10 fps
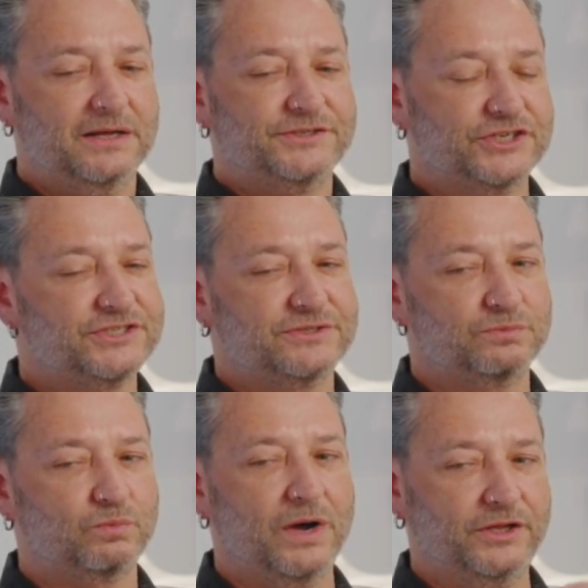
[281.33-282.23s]
just
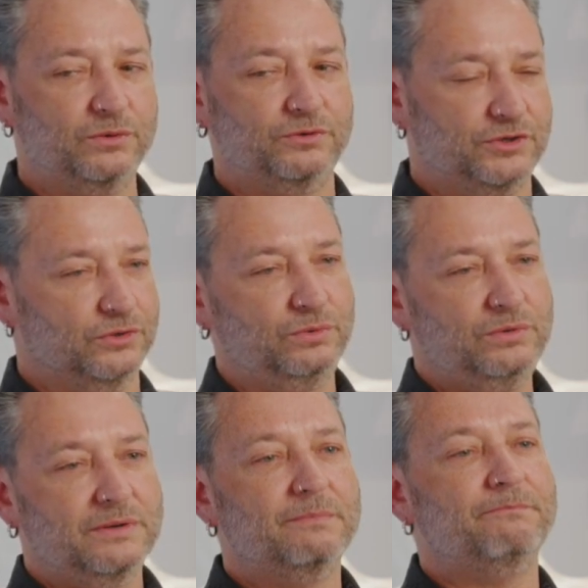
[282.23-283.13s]
what you do
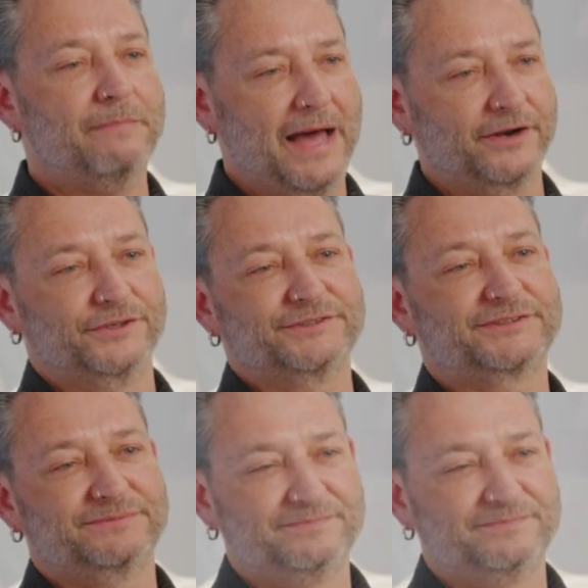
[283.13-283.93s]
matters.